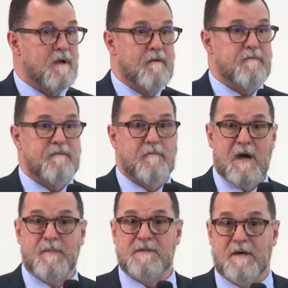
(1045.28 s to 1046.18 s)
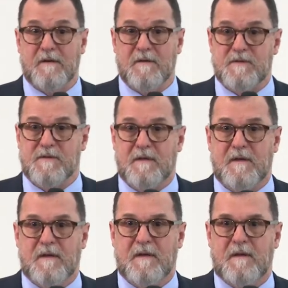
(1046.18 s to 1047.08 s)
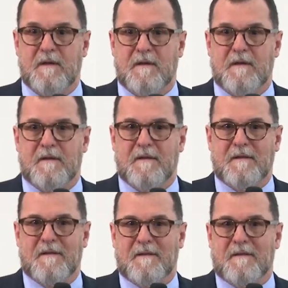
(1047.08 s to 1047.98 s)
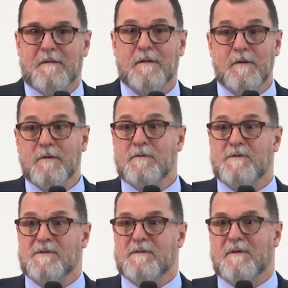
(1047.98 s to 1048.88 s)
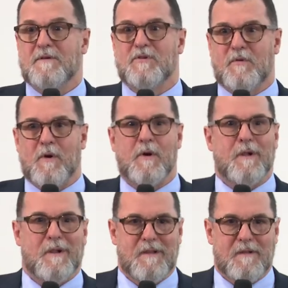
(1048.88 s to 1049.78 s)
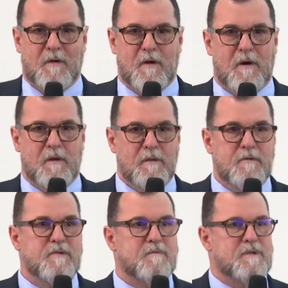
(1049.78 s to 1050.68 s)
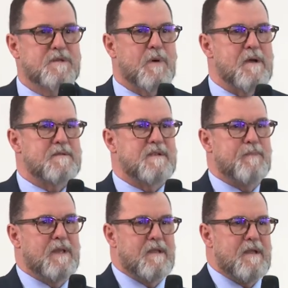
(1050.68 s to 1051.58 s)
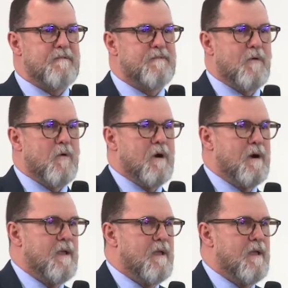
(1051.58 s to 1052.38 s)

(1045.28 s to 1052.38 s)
of raw materials, lose control or lose responsibility for